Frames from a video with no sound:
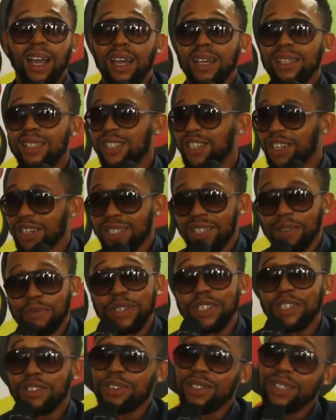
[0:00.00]
it's just a
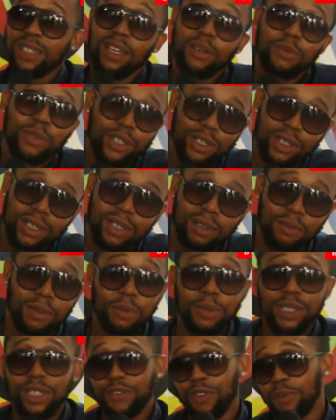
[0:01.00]
misconception.
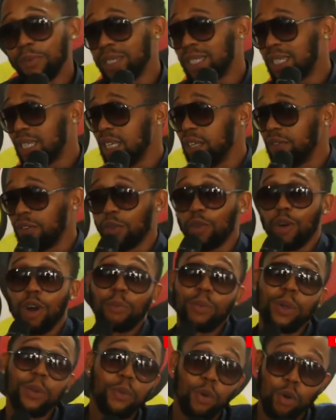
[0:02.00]
Maybe it's from the TV,
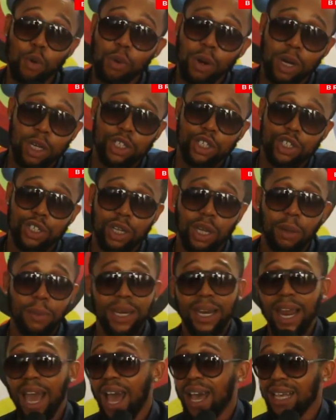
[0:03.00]
what people watch. I
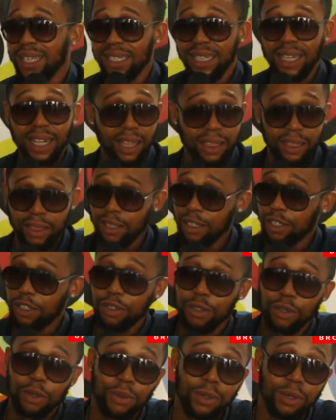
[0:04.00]
mean, that has nothing
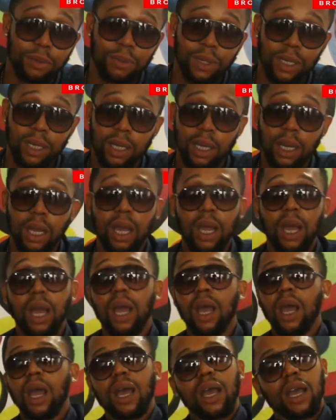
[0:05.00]
to do with me.
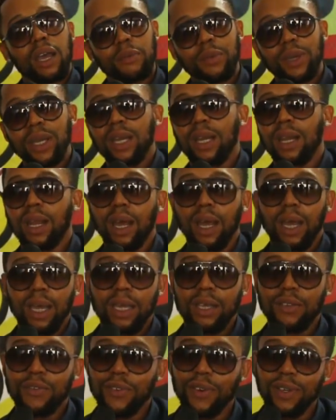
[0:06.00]
I mean,
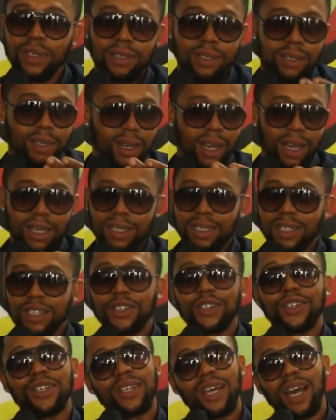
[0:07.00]
if I
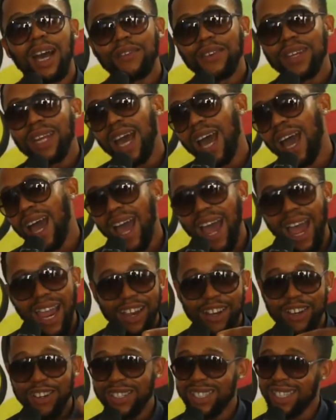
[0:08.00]
see having
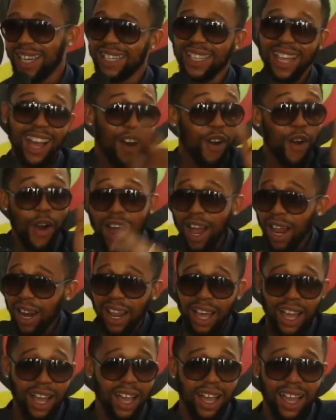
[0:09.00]
eye contact, I'll
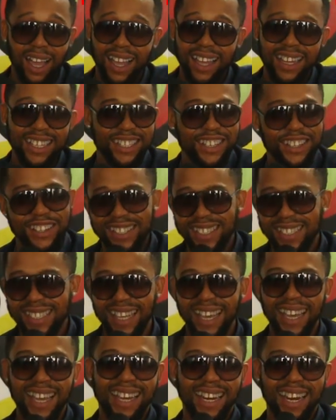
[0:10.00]
holler. You
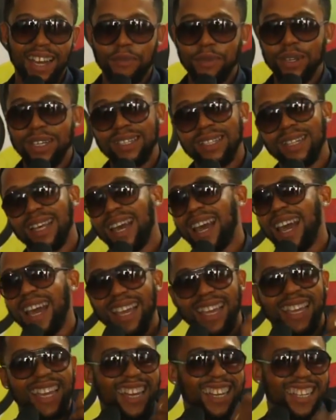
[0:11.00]
understand? I mean,
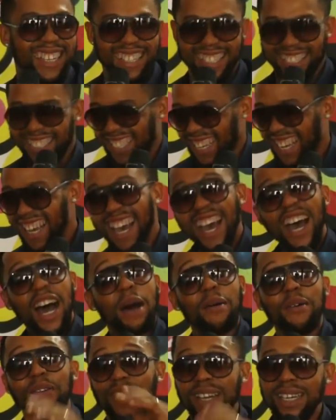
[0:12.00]

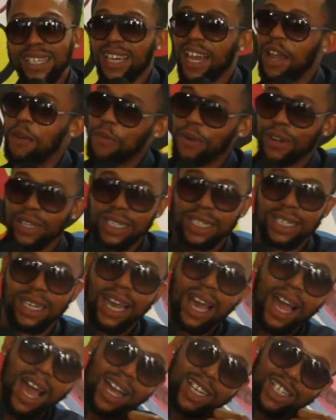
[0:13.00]
I'm a very shy person,
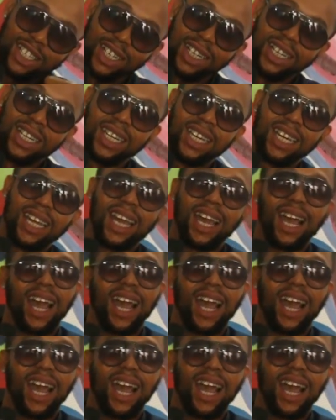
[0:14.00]
actually,